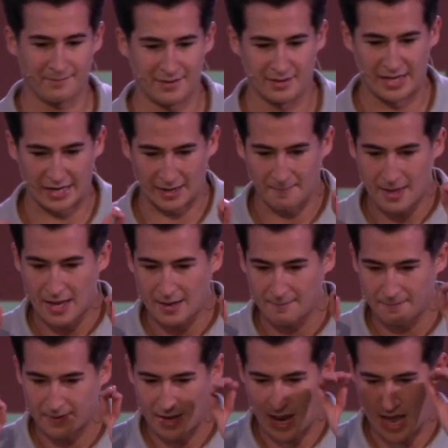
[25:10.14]
Like,
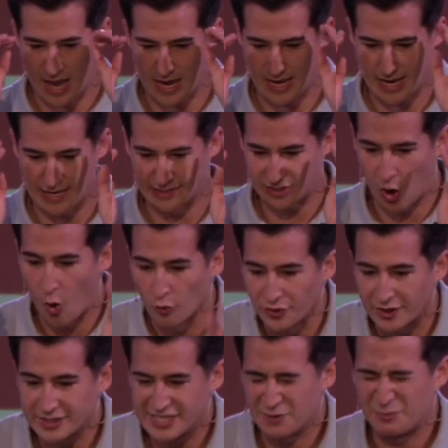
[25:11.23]
it is
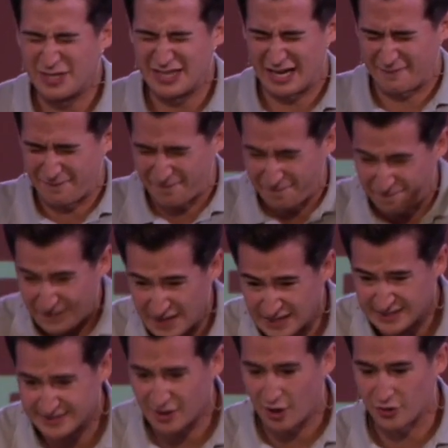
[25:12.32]
only until we, like,
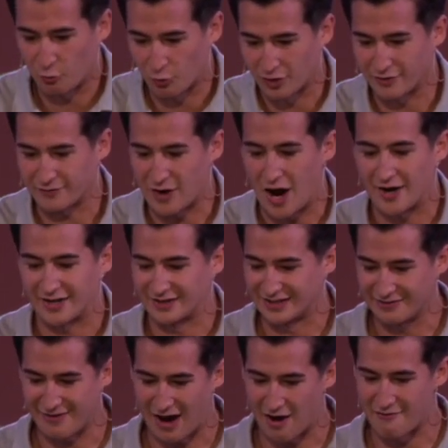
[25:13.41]
feast on the Word of God and
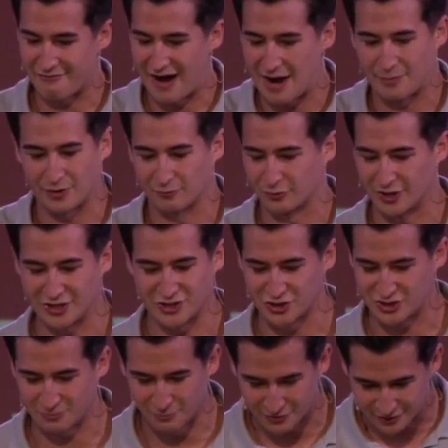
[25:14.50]
live out a vibrant
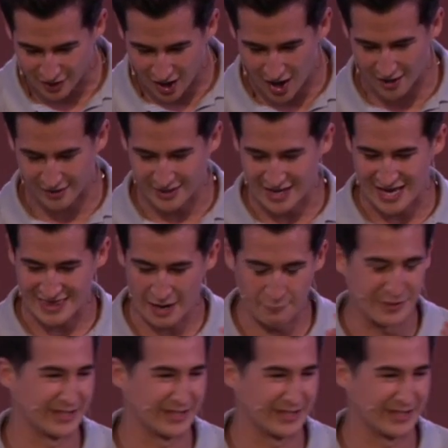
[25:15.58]
relationship with God that we